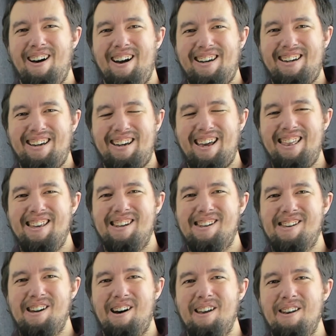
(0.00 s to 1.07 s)
I can get this
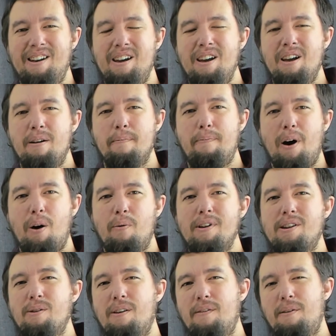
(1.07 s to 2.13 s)
done, but we
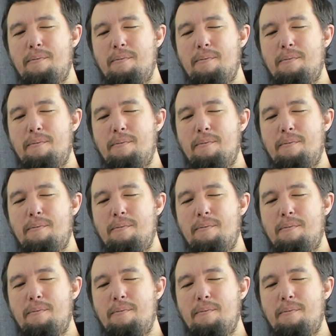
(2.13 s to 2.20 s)
do have